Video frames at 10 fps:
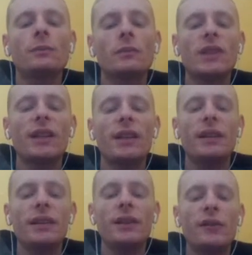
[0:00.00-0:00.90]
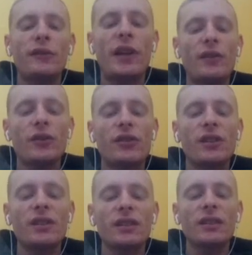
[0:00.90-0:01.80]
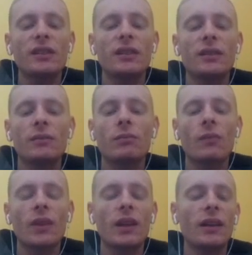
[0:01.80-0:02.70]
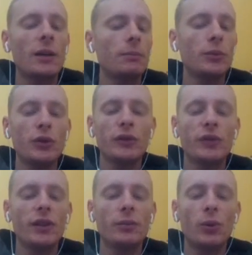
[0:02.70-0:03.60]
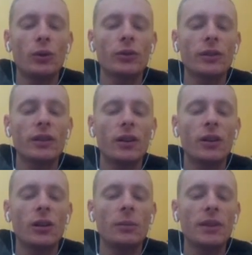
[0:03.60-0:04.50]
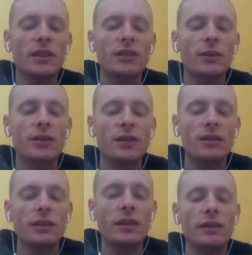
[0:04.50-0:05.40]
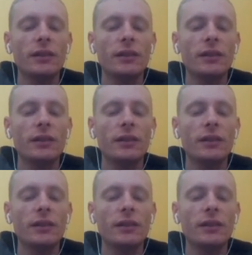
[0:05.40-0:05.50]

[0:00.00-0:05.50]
And again, uh, five Yoshis is they cannot move the boulder in at all. But 6 Yoshis easily